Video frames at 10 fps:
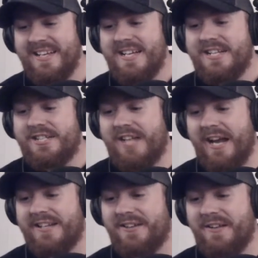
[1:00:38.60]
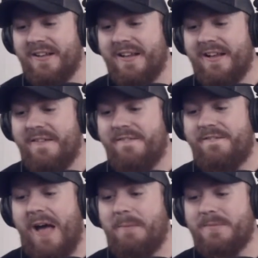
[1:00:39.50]
Gentle
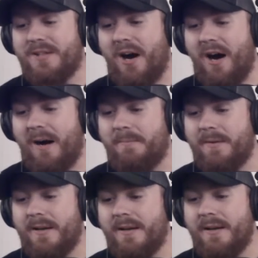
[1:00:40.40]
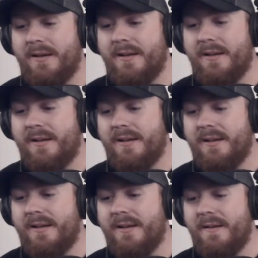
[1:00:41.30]
femdom
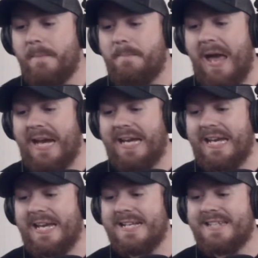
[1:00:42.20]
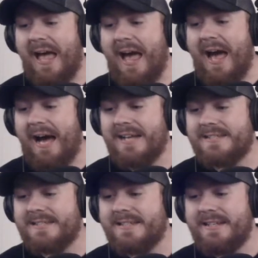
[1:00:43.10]
pegging his
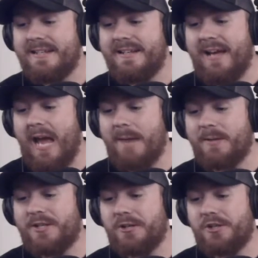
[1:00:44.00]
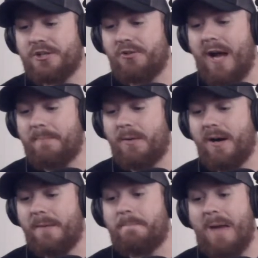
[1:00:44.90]
ass, amateur
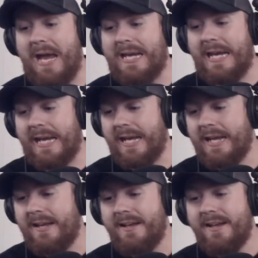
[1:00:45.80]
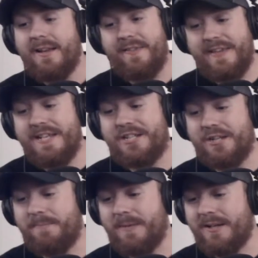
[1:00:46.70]
strap-on pegging. These
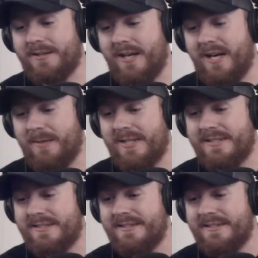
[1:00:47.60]
should be good comments.